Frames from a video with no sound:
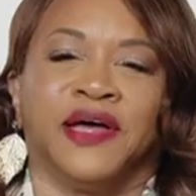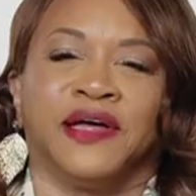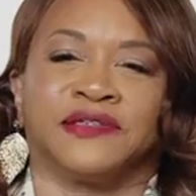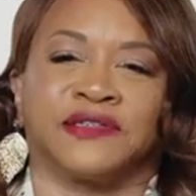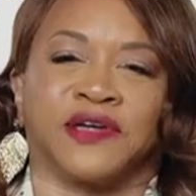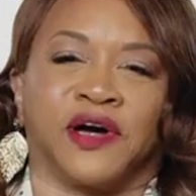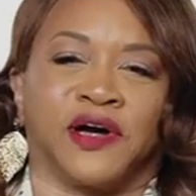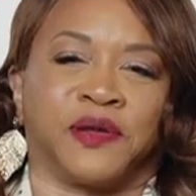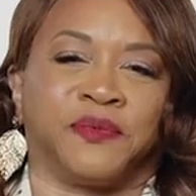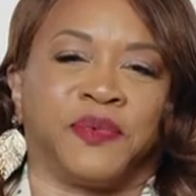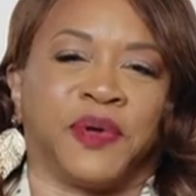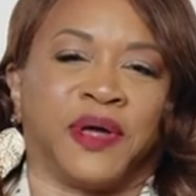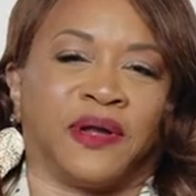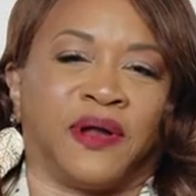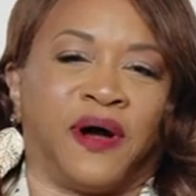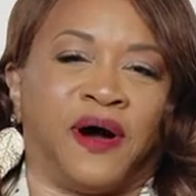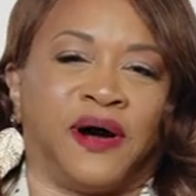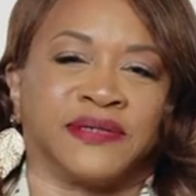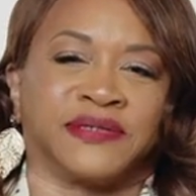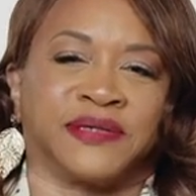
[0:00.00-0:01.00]
It's going to be an
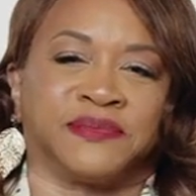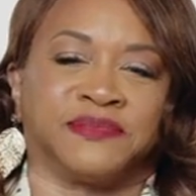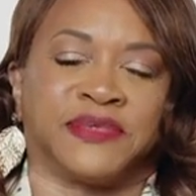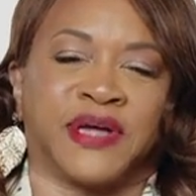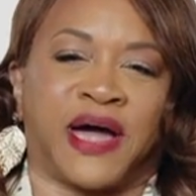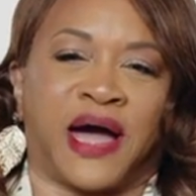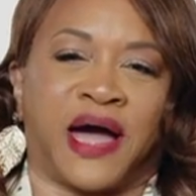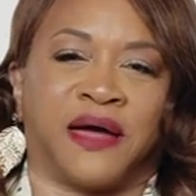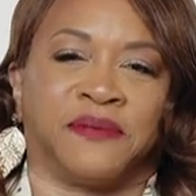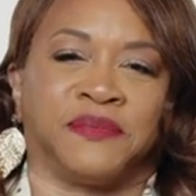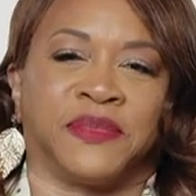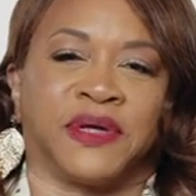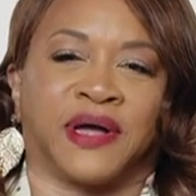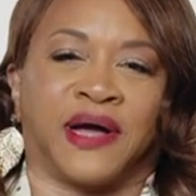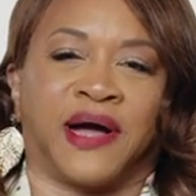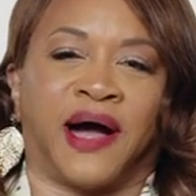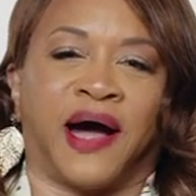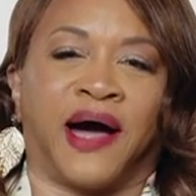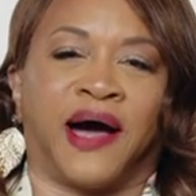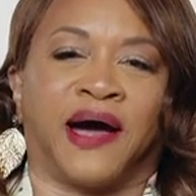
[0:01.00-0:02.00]
awesome time in
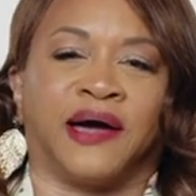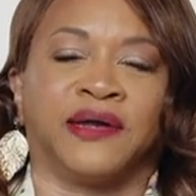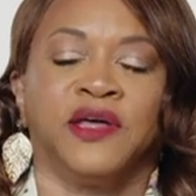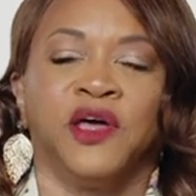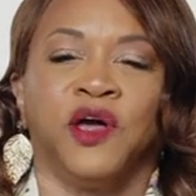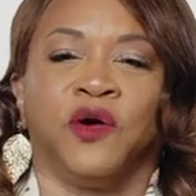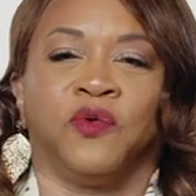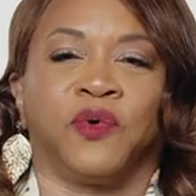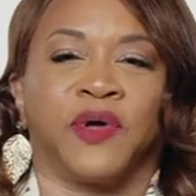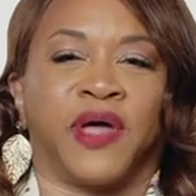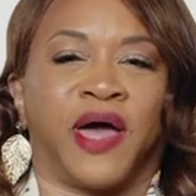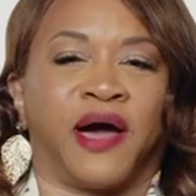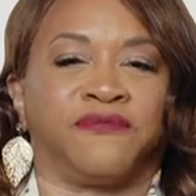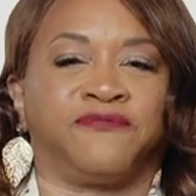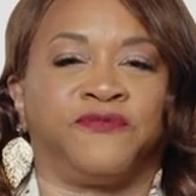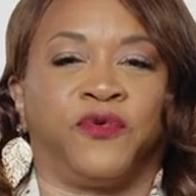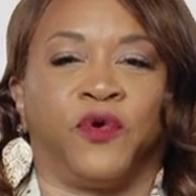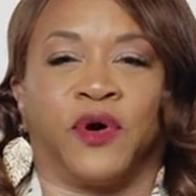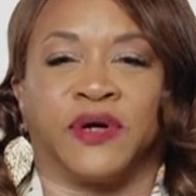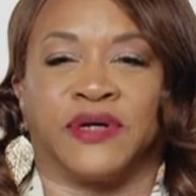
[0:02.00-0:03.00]
God. We have
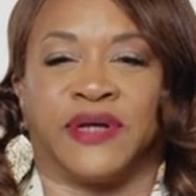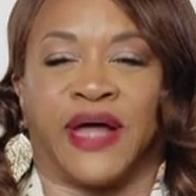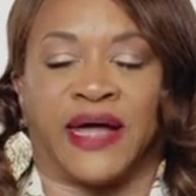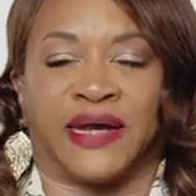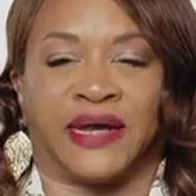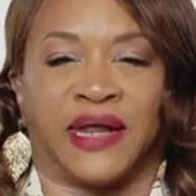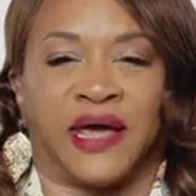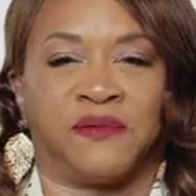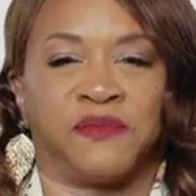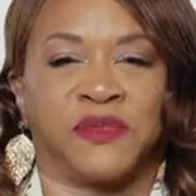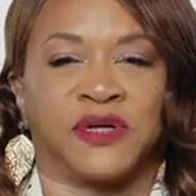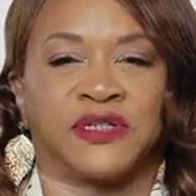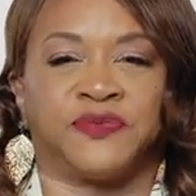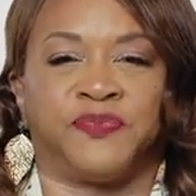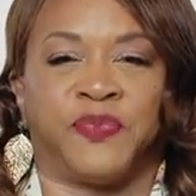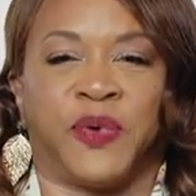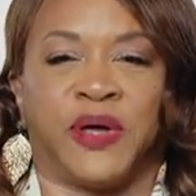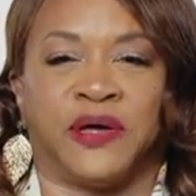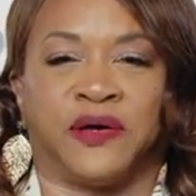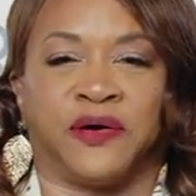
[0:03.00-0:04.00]
four dynamic
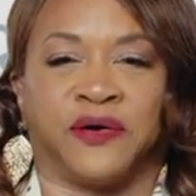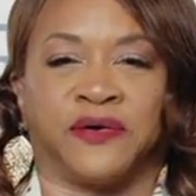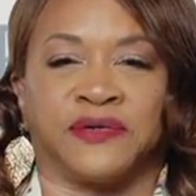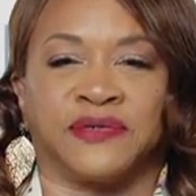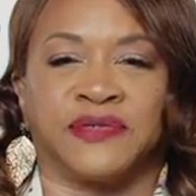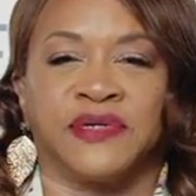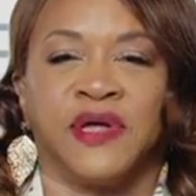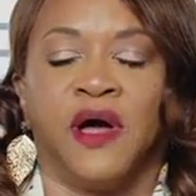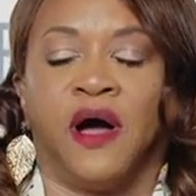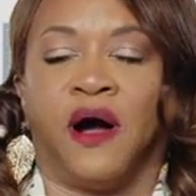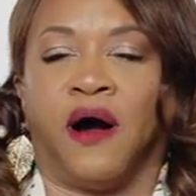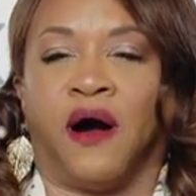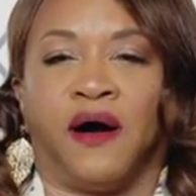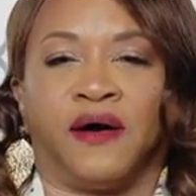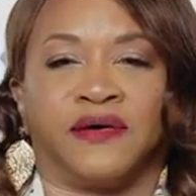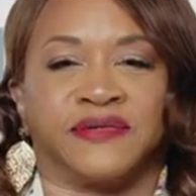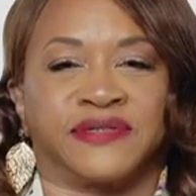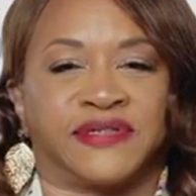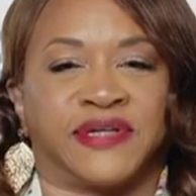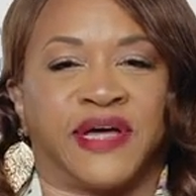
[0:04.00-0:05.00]
speakers
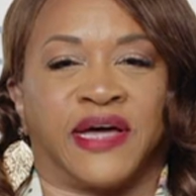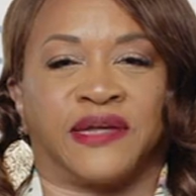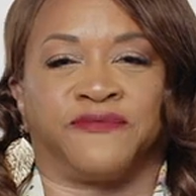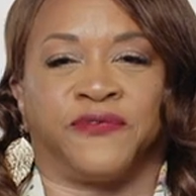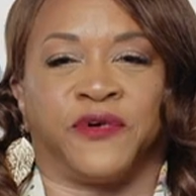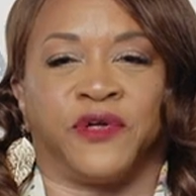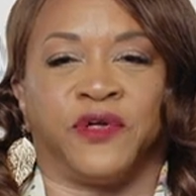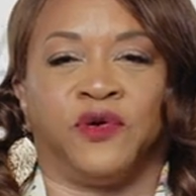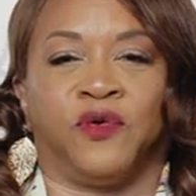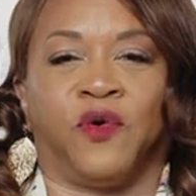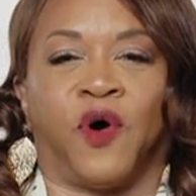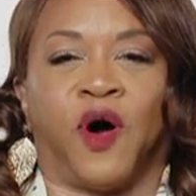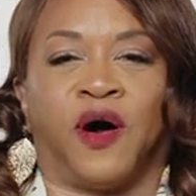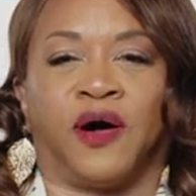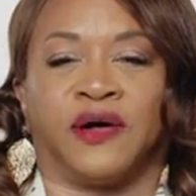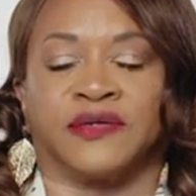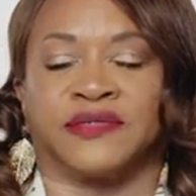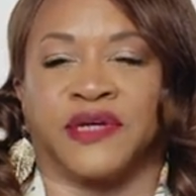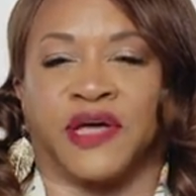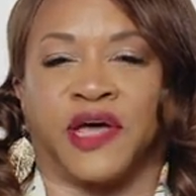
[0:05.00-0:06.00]
all set for you
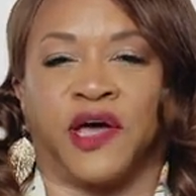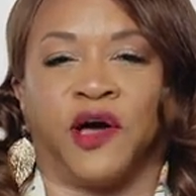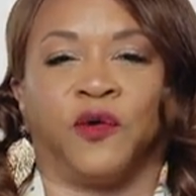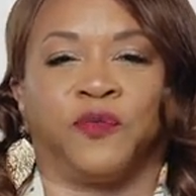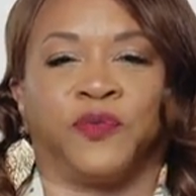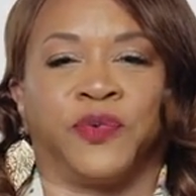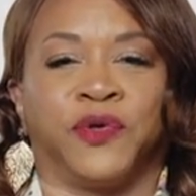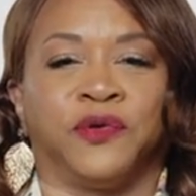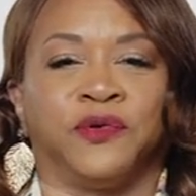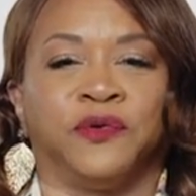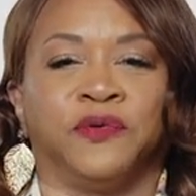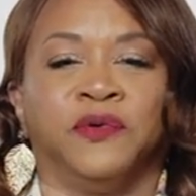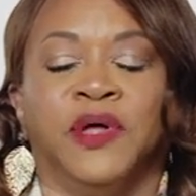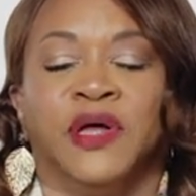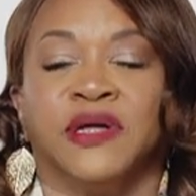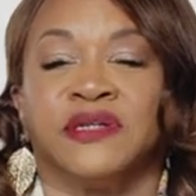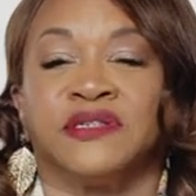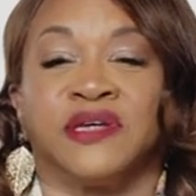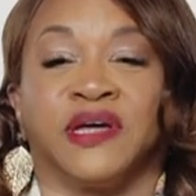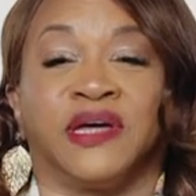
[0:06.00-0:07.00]
all to help you
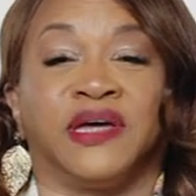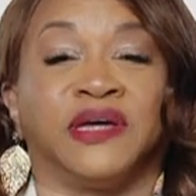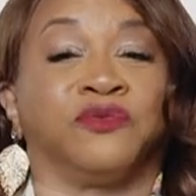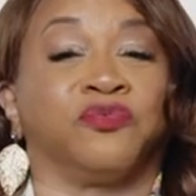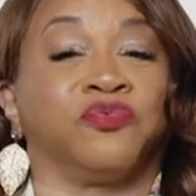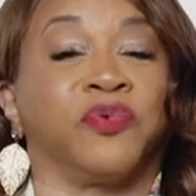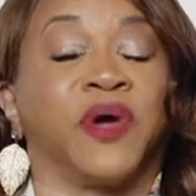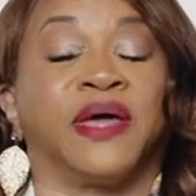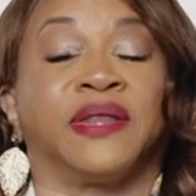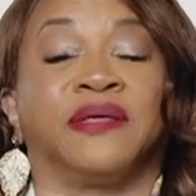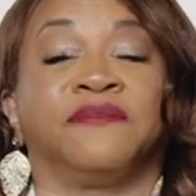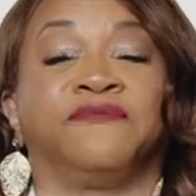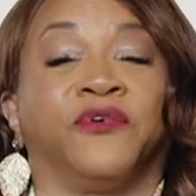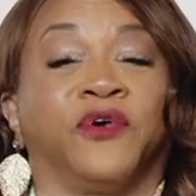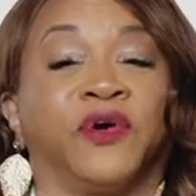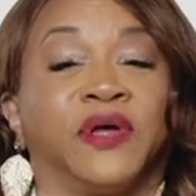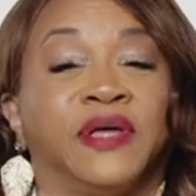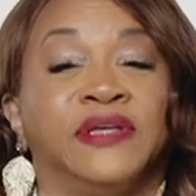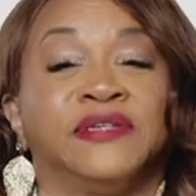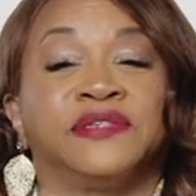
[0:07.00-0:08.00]
to get ready for
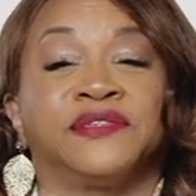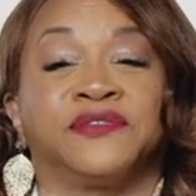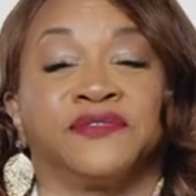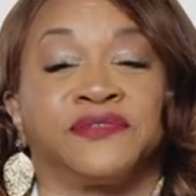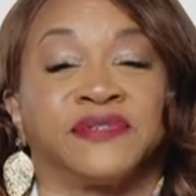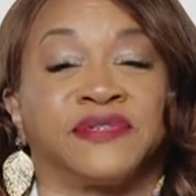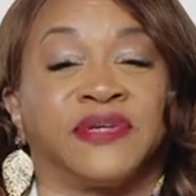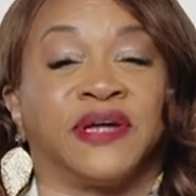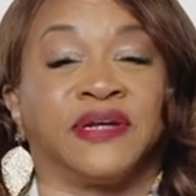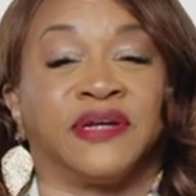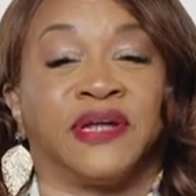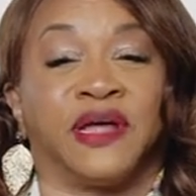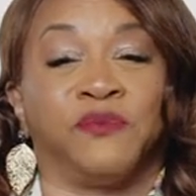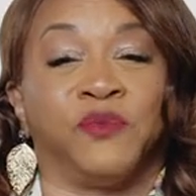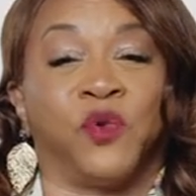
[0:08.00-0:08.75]
Easter Sunday